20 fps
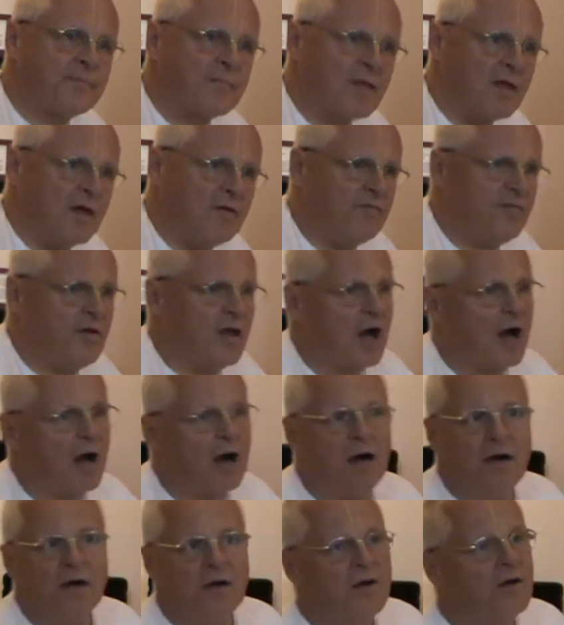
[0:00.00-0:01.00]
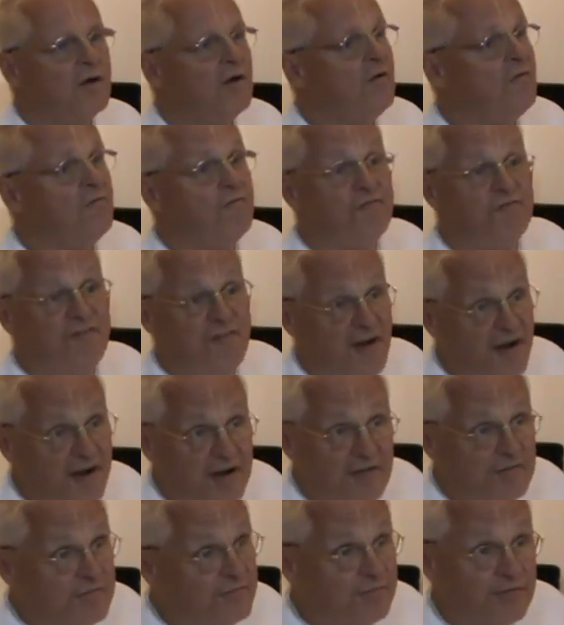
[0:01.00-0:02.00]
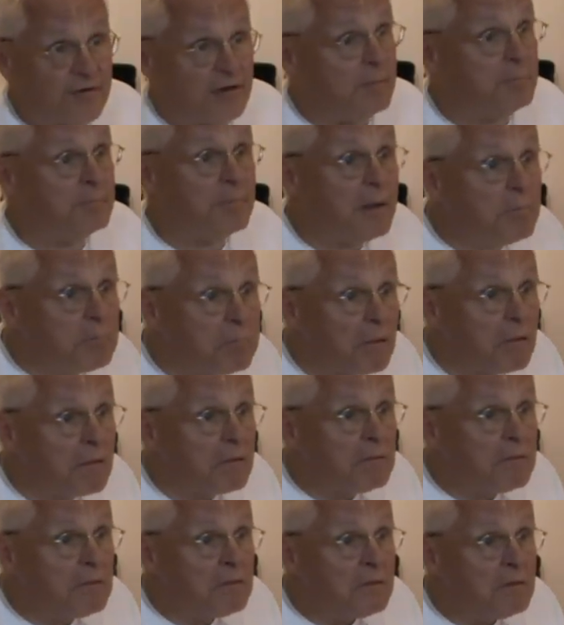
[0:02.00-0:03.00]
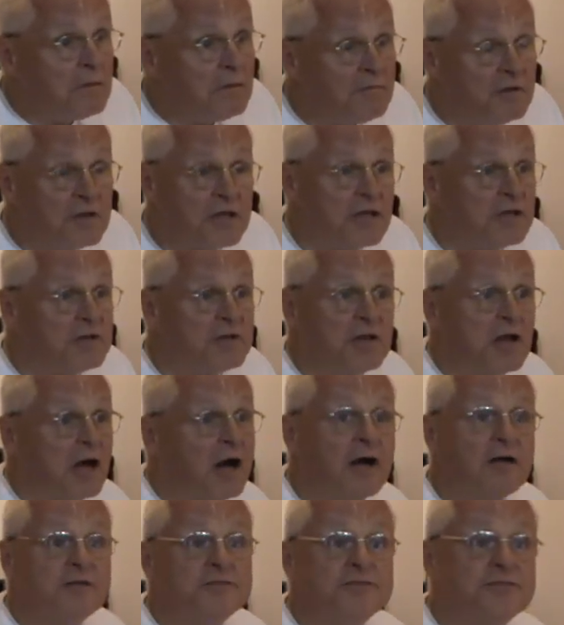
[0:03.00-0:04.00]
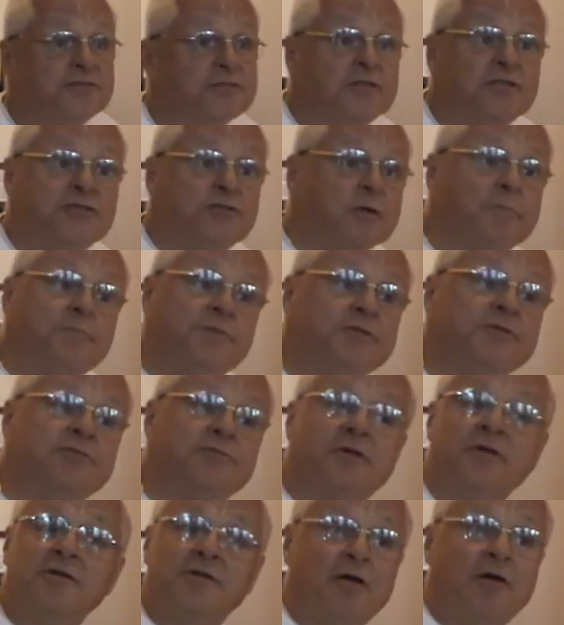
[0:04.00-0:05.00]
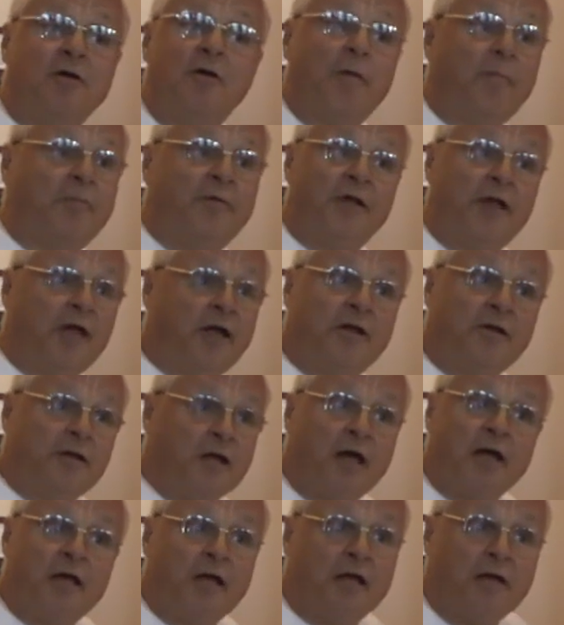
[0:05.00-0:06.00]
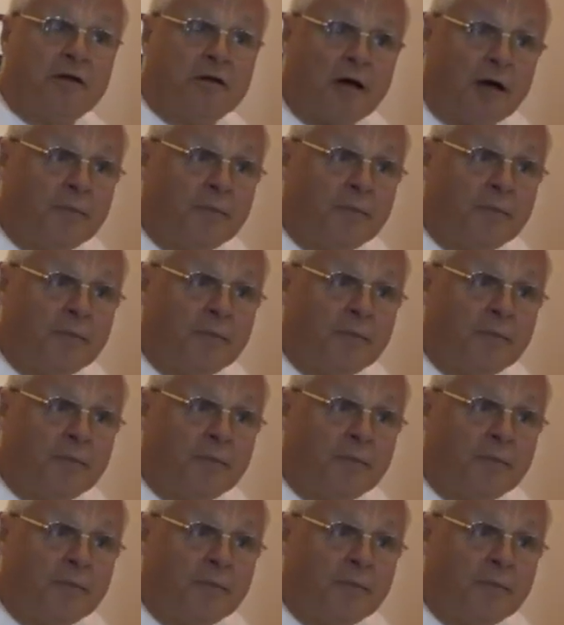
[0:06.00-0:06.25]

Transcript: And we are very free people. We can dance in a shopping street in Copenhagen naked.